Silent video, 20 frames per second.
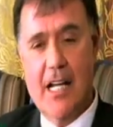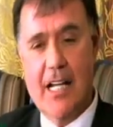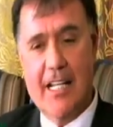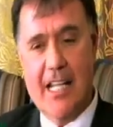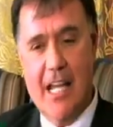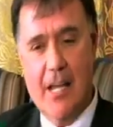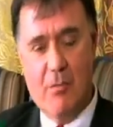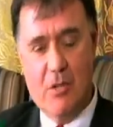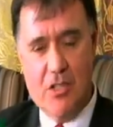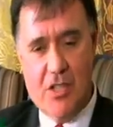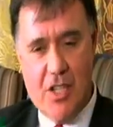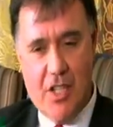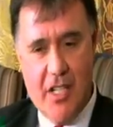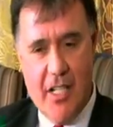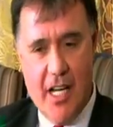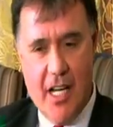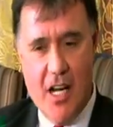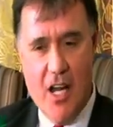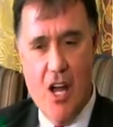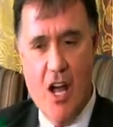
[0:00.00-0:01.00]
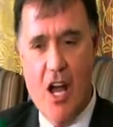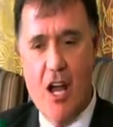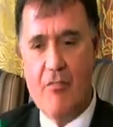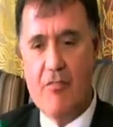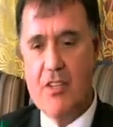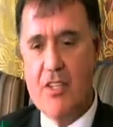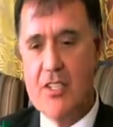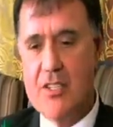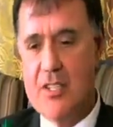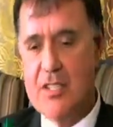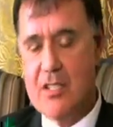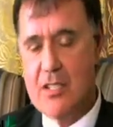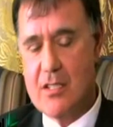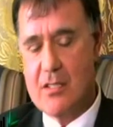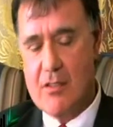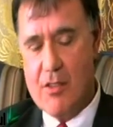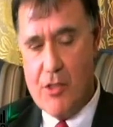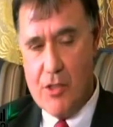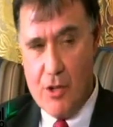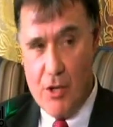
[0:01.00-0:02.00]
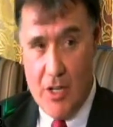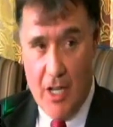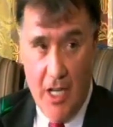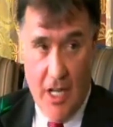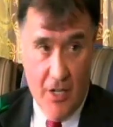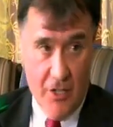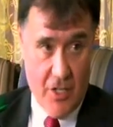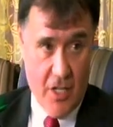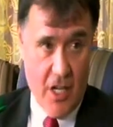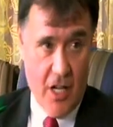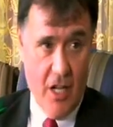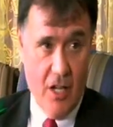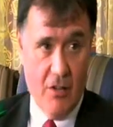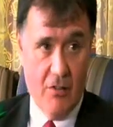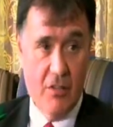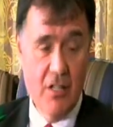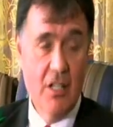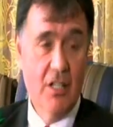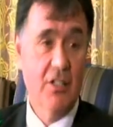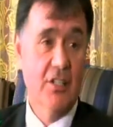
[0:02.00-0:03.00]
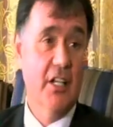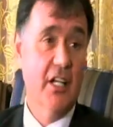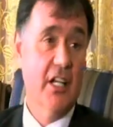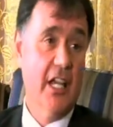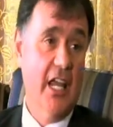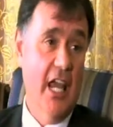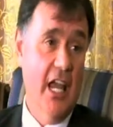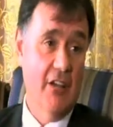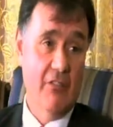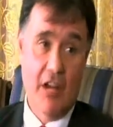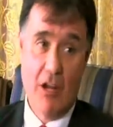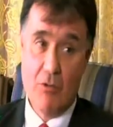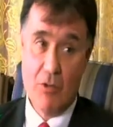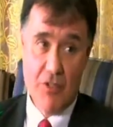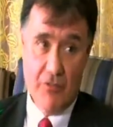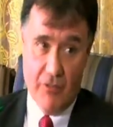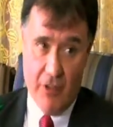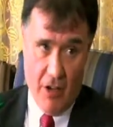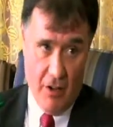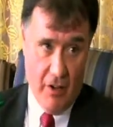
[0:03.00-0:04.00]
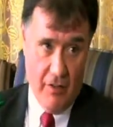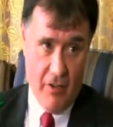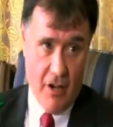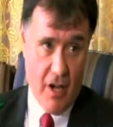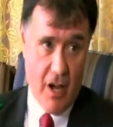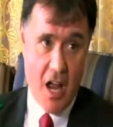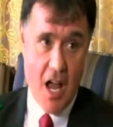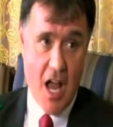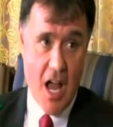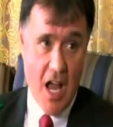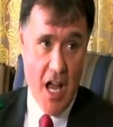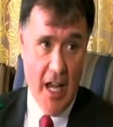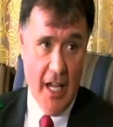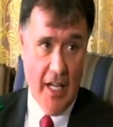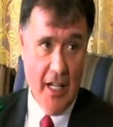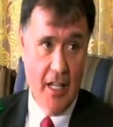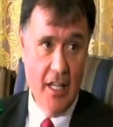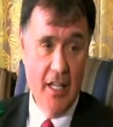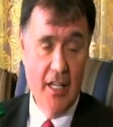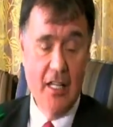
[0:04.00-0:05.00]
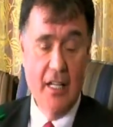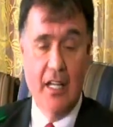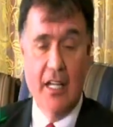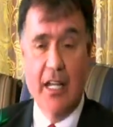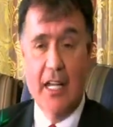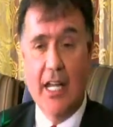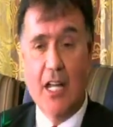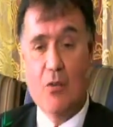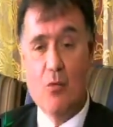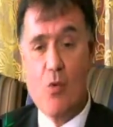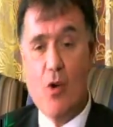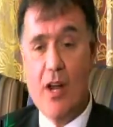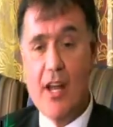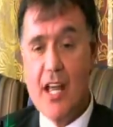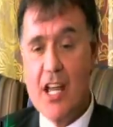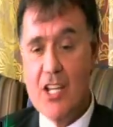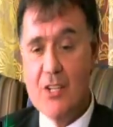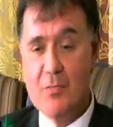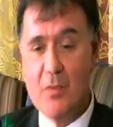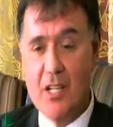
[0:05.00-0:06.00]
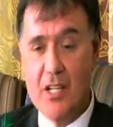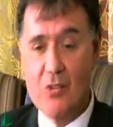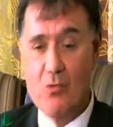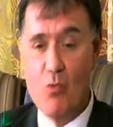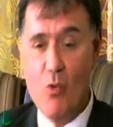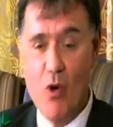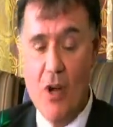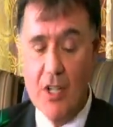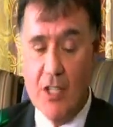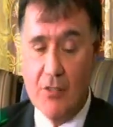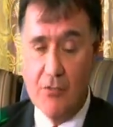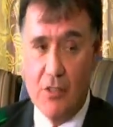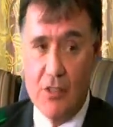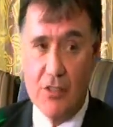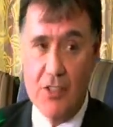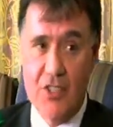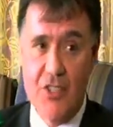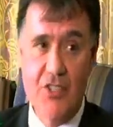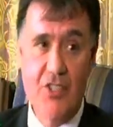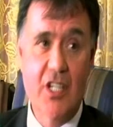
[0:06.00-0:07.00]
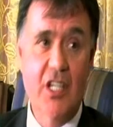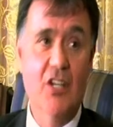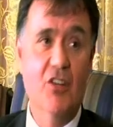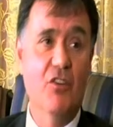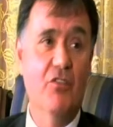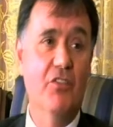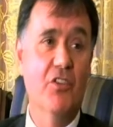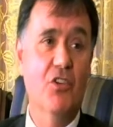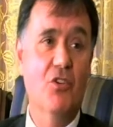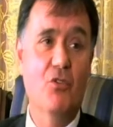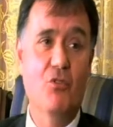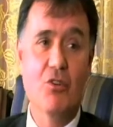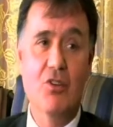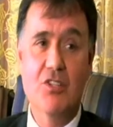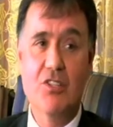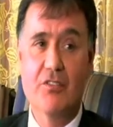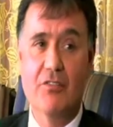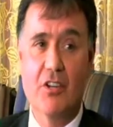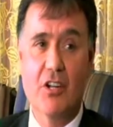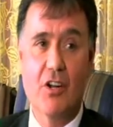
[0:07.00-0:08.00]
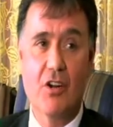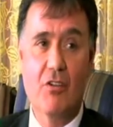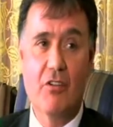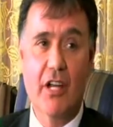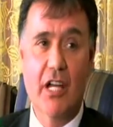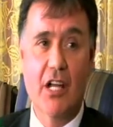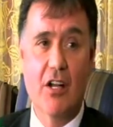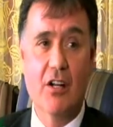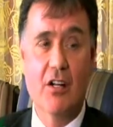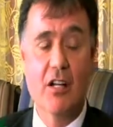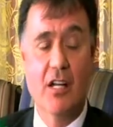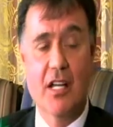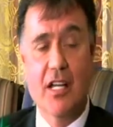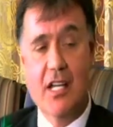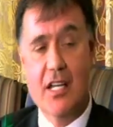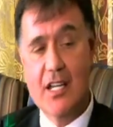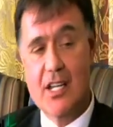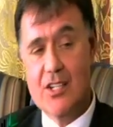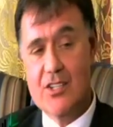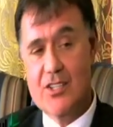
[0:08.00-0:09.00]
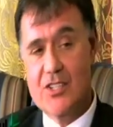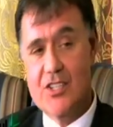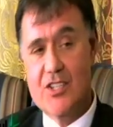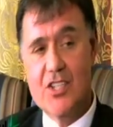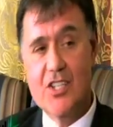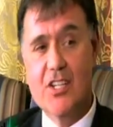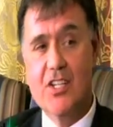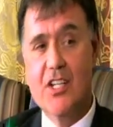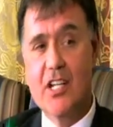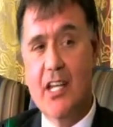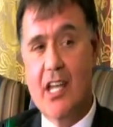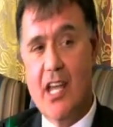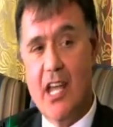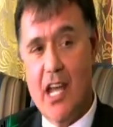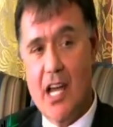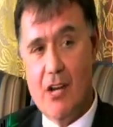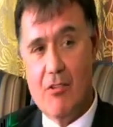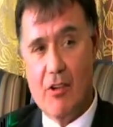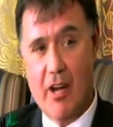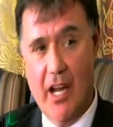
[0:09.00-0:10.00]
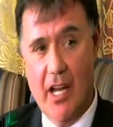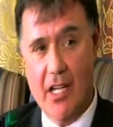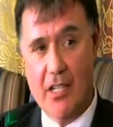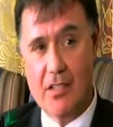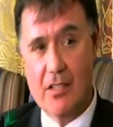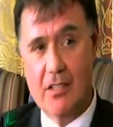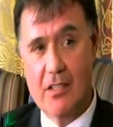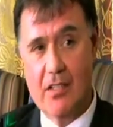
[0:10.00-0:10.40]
came into the dental office 30 years ago, the decay rate was very, very high. And what has been wonderful to see over the course of a career is to see the decay rate